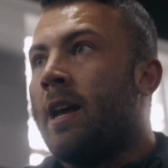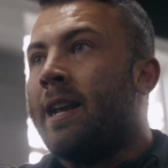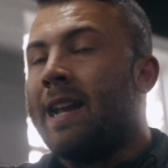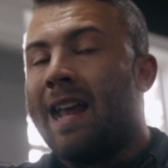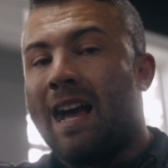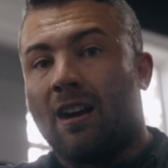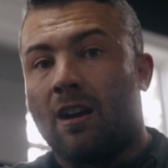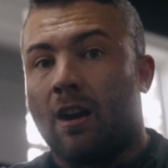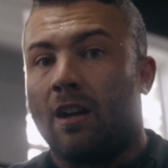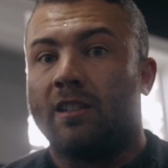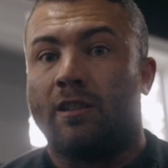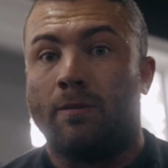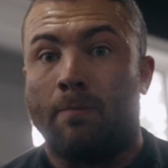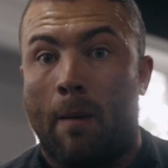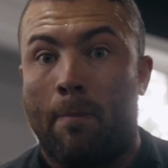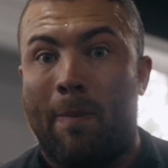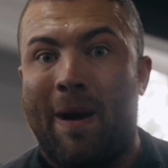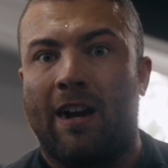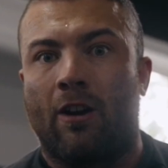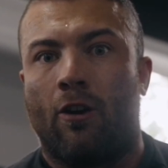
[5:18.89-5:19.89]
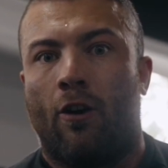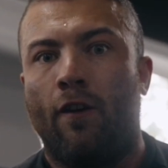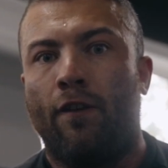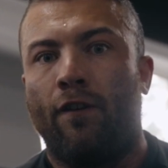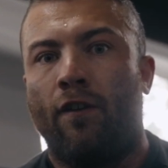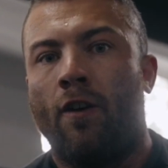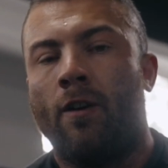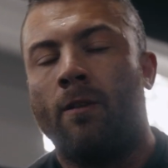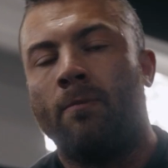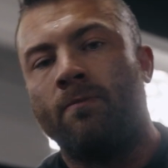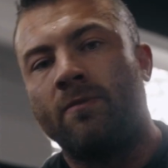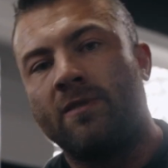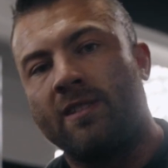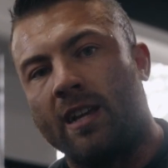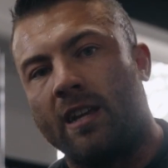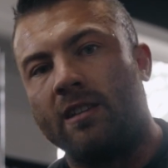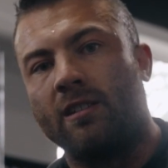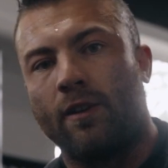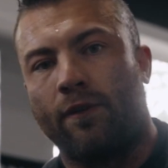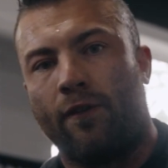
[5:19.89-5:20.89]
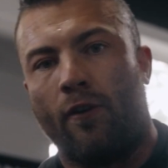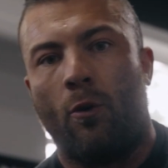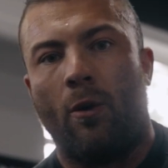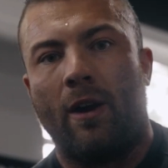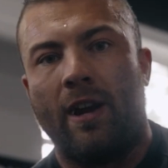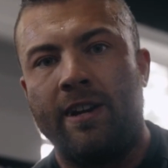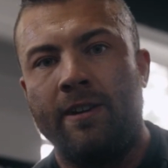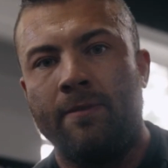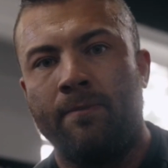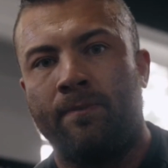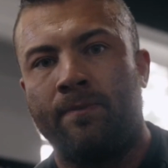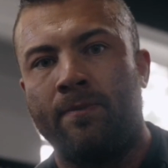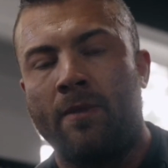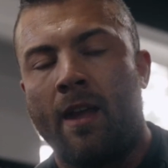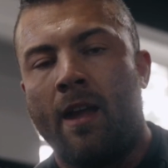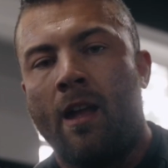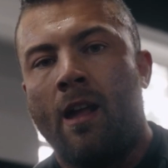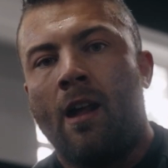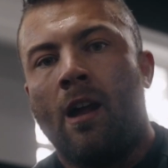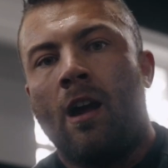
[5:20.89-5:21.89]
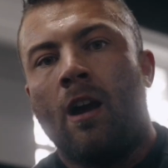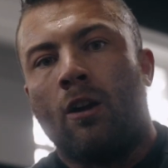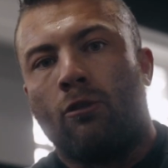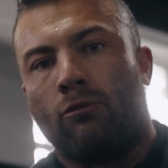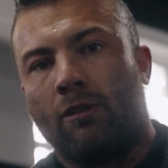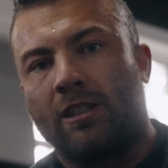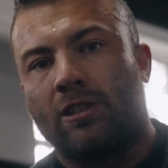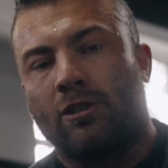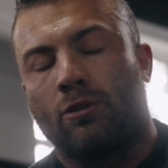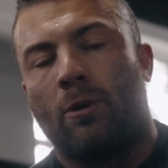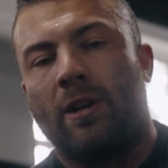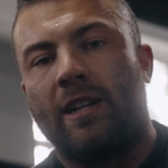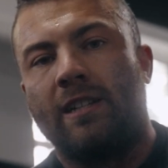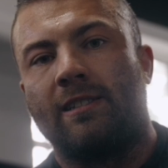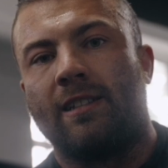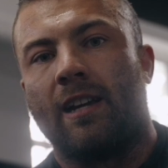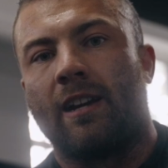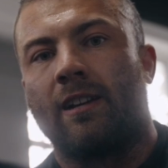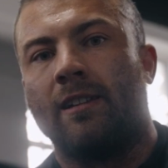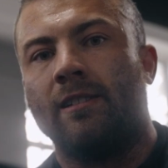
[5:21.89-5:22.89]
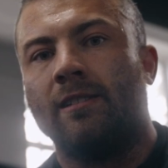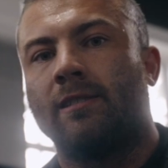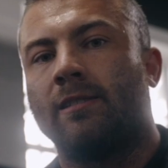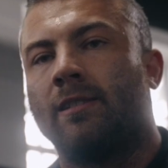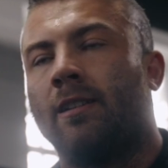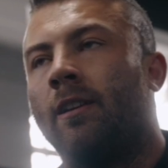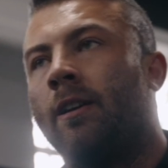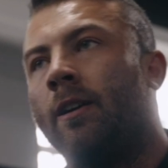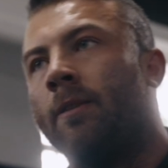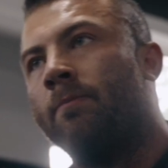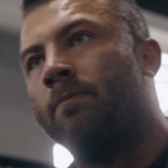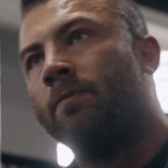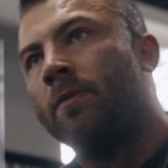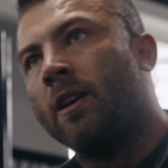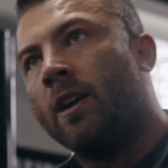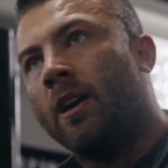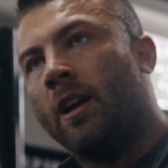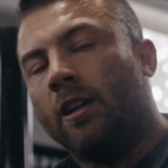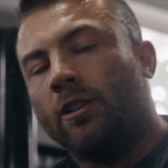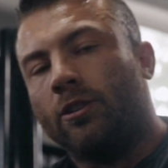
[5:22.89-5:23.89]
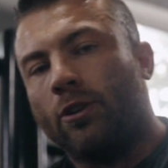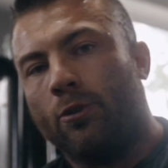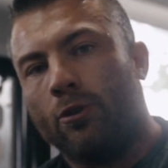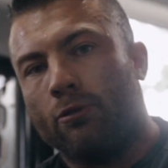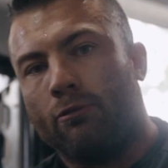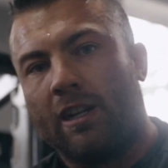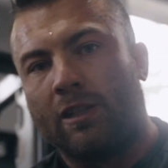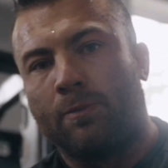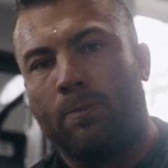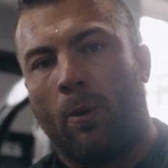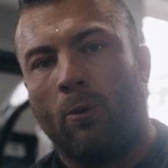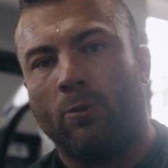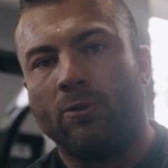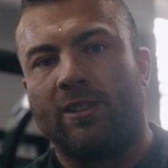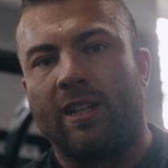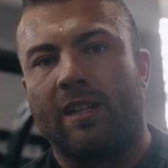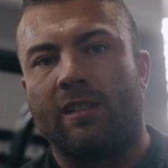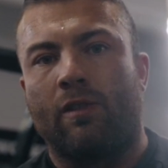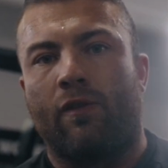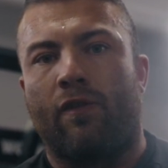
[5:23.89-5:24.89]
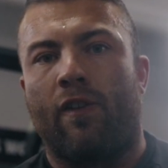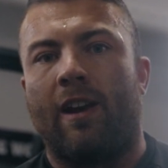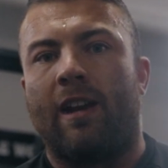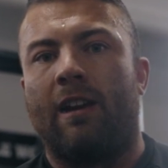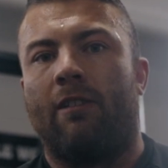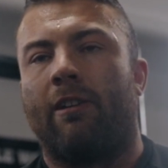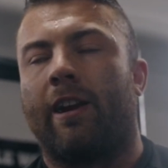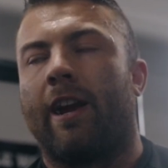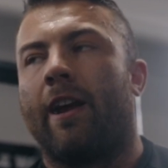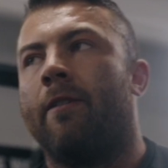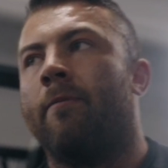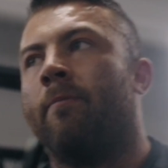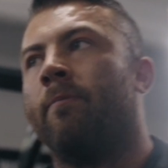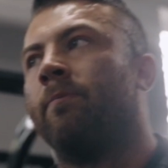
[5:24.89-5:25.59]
Now going to my back off, 10 to 14, rest 20 seconds, do the rest pause set to failure again.